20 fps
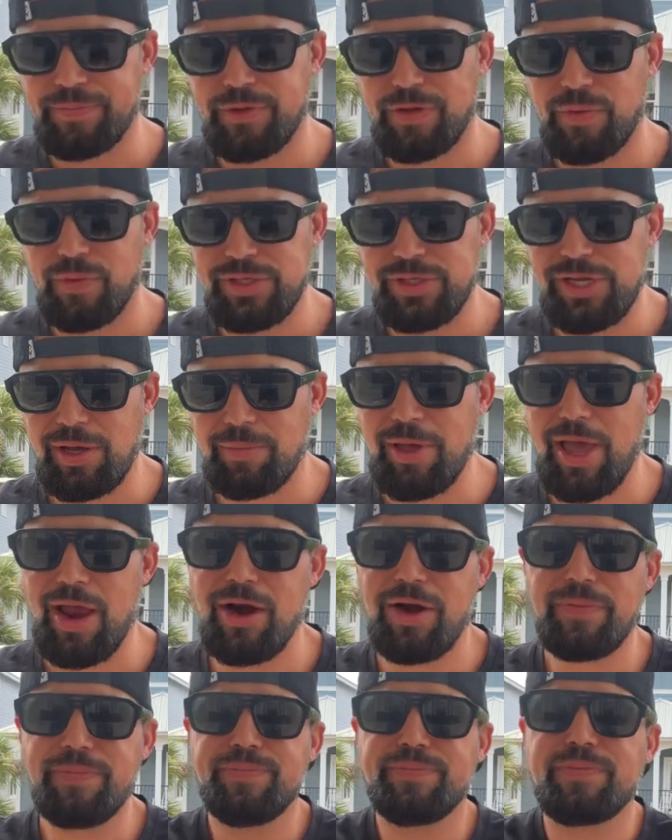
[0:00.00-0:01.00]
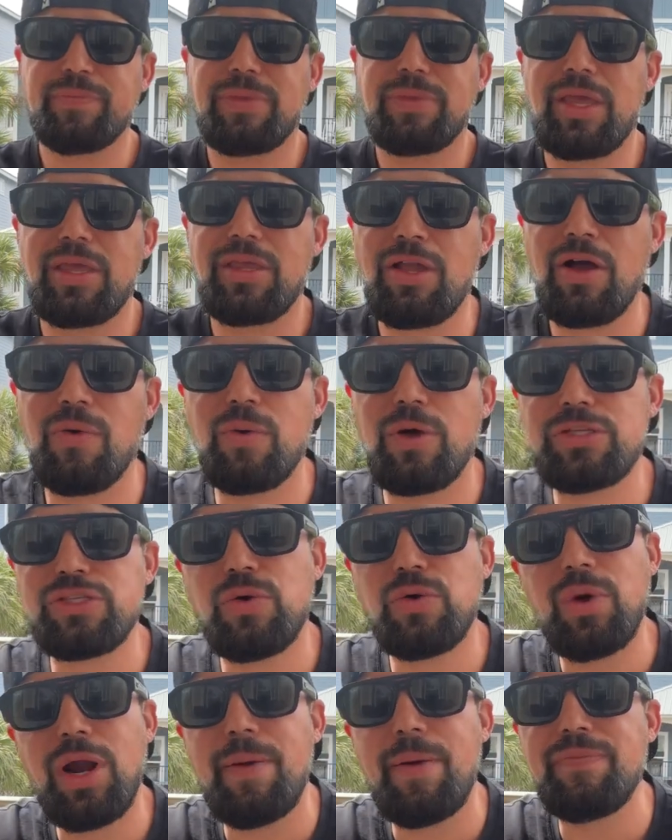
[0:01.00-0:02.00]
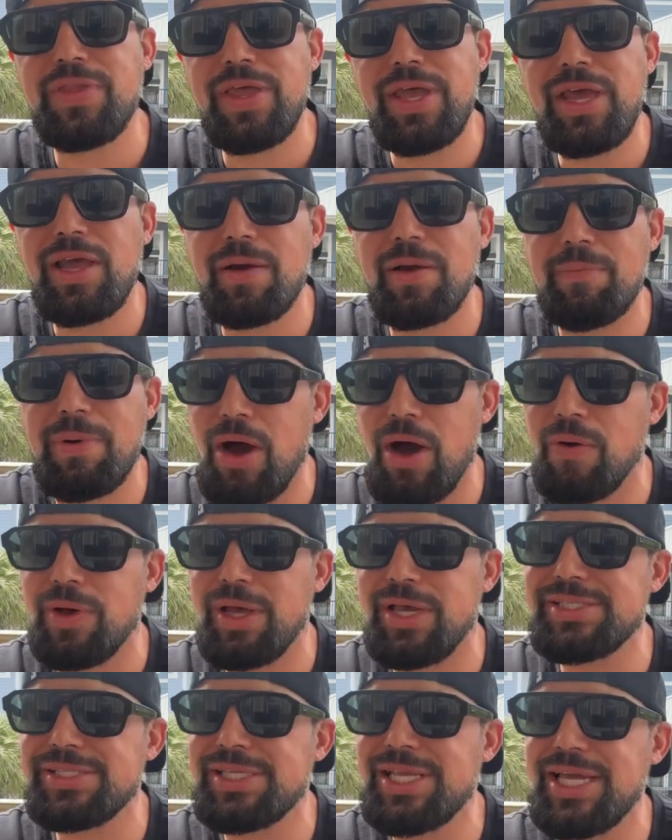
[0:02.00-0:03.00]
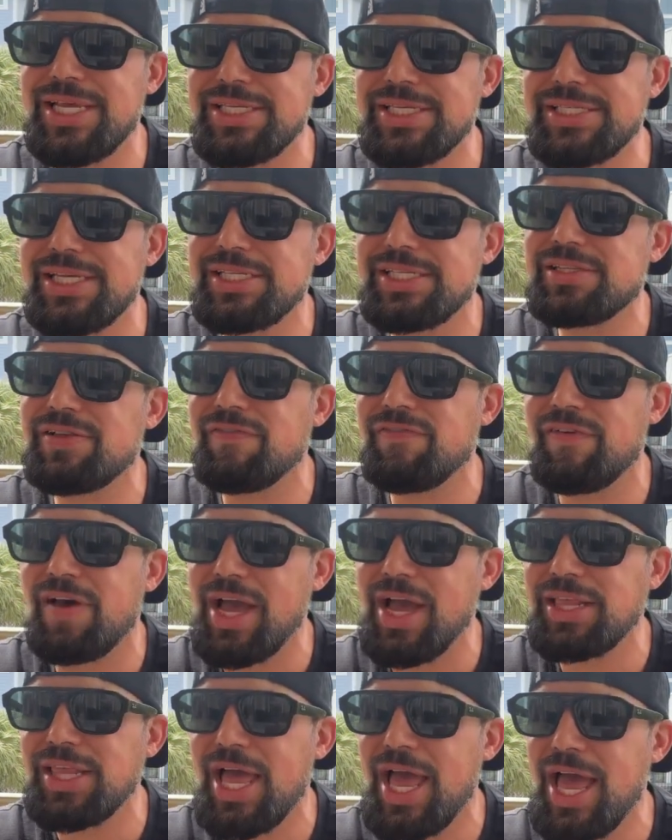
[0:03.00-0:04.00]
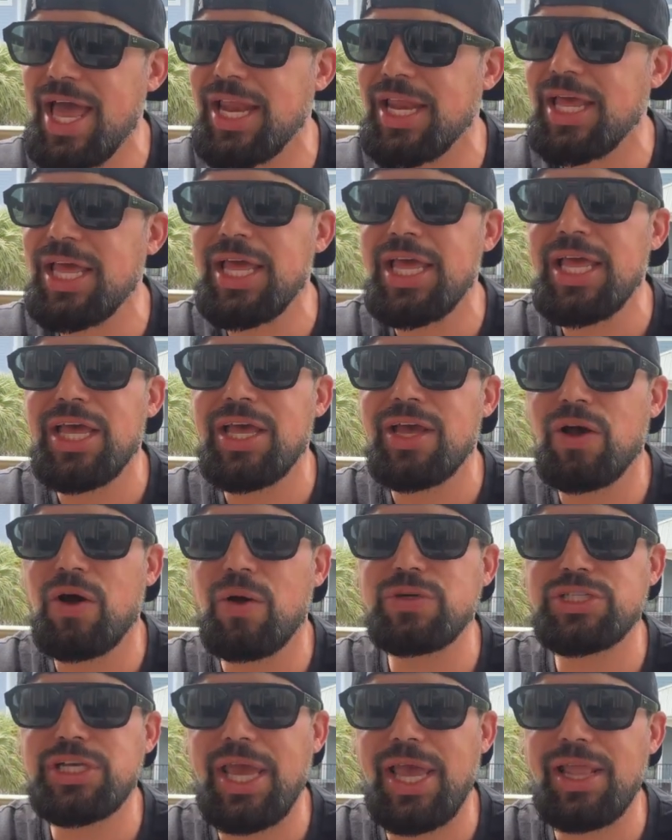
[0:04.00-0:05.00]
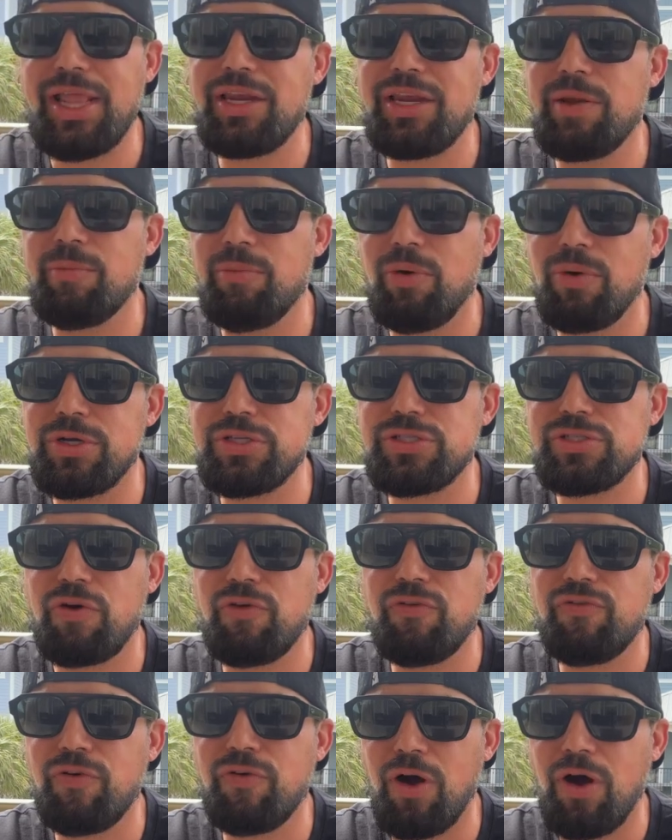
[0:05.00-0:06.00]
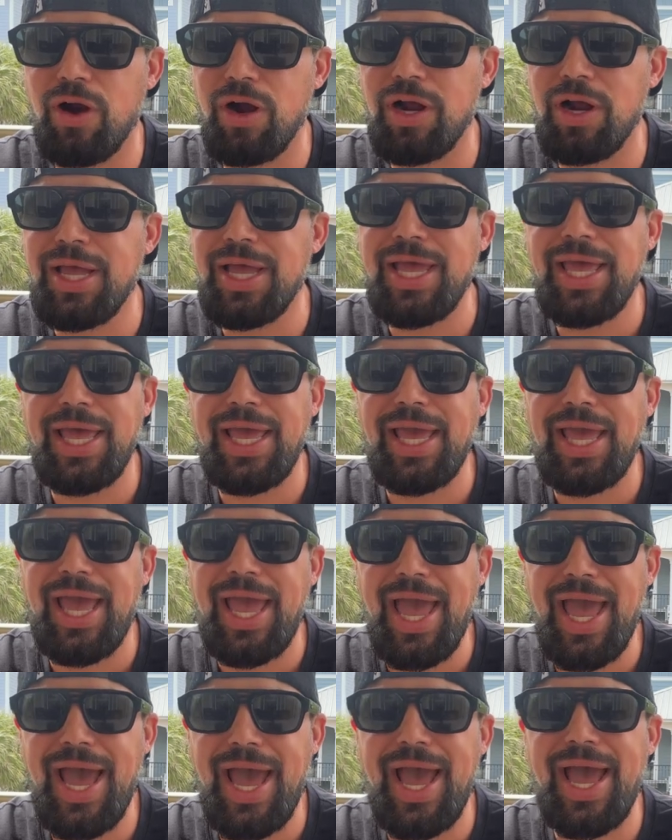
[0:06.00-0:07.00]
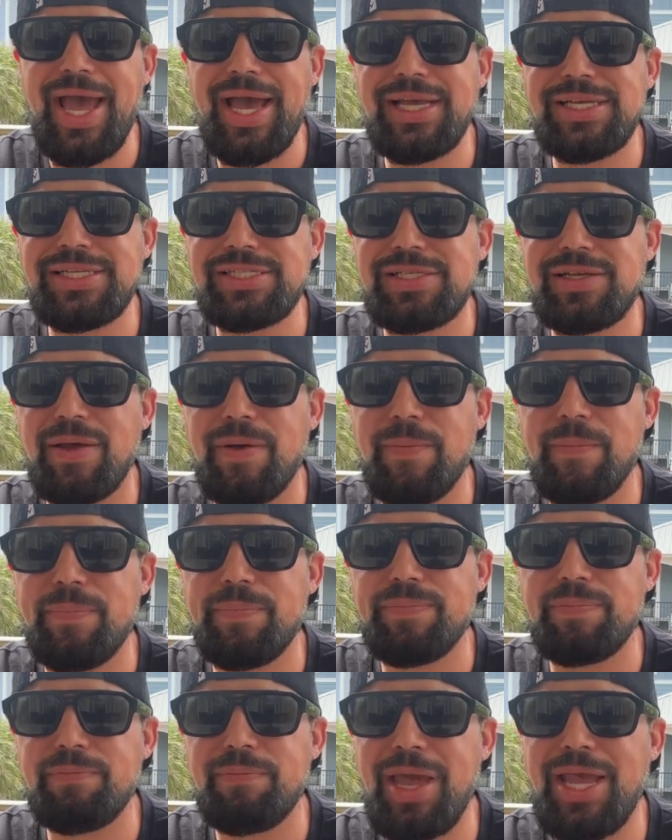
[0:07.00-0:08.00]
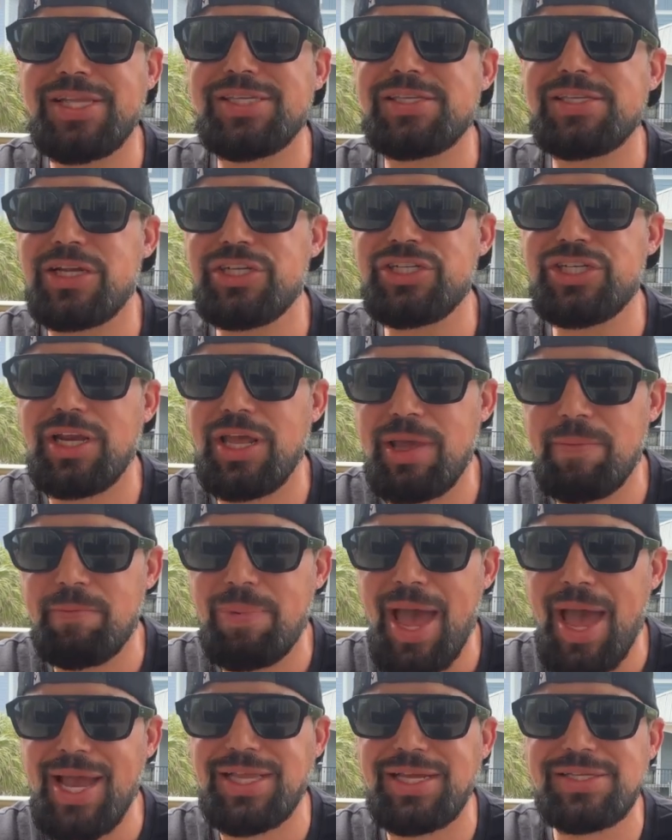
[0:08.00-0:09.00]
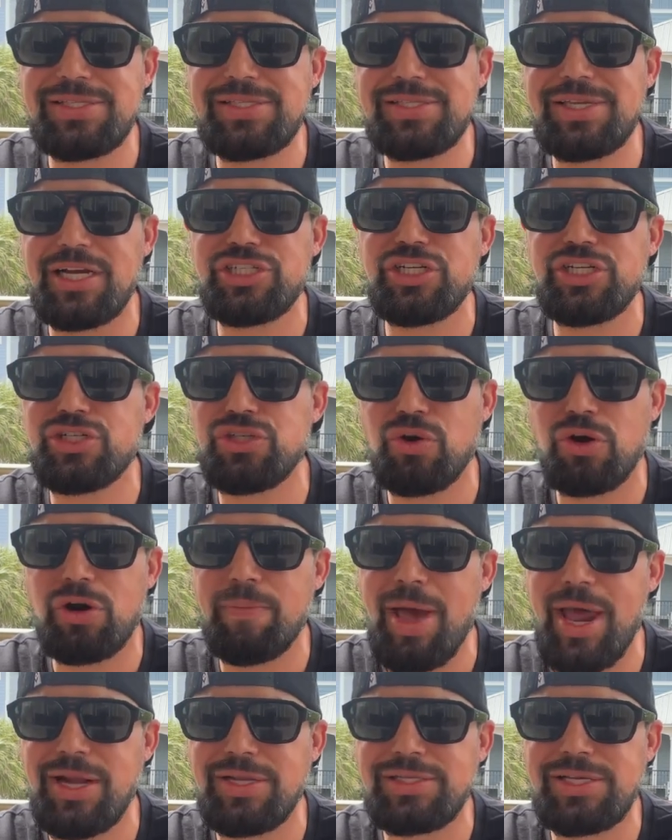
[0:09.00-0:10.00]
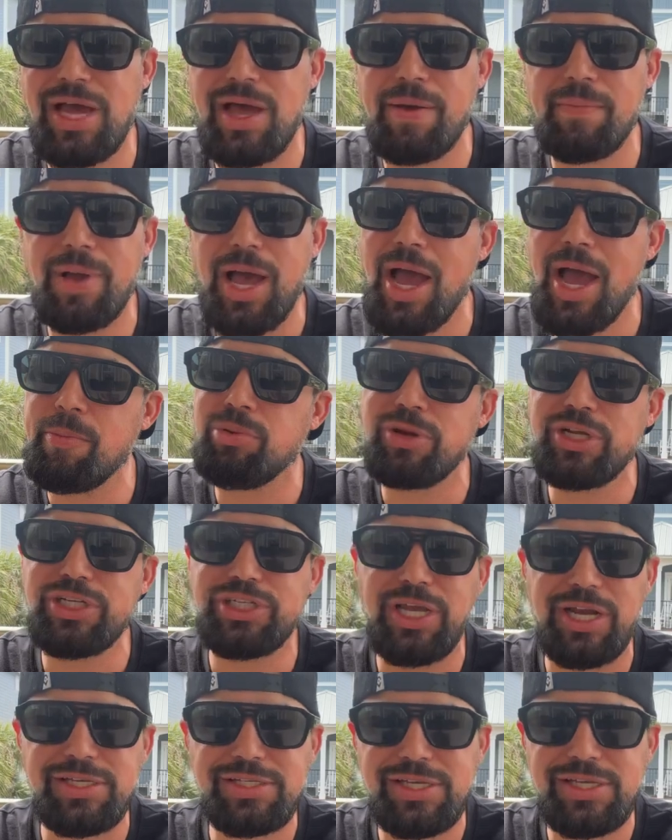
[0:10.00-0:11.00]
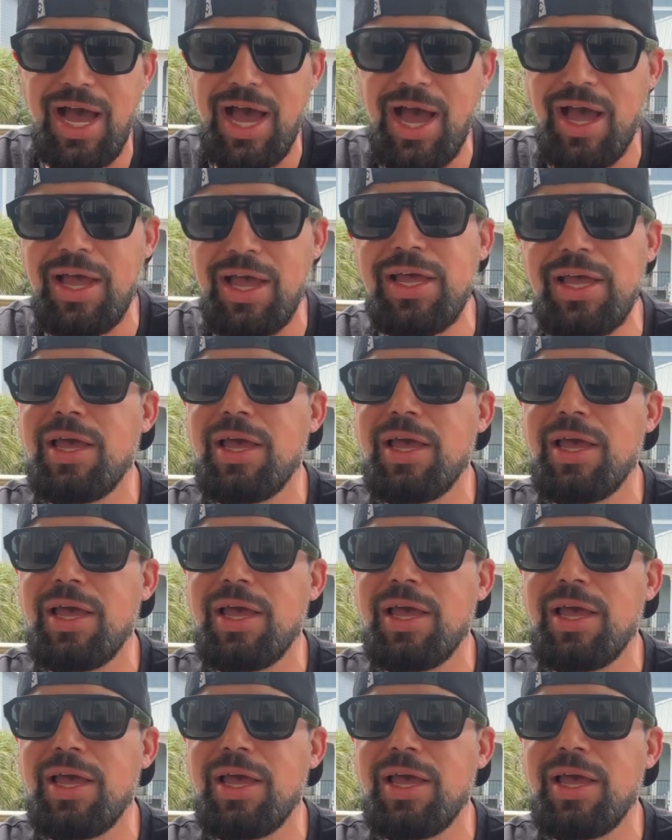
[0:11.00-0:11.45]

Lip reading: What's up, Aaron? No, so what I'm thinking about is this, is the fact that Coach Kalen DeBoer so far has made such an impact in such a short amount of time. I appreciate it, Scott.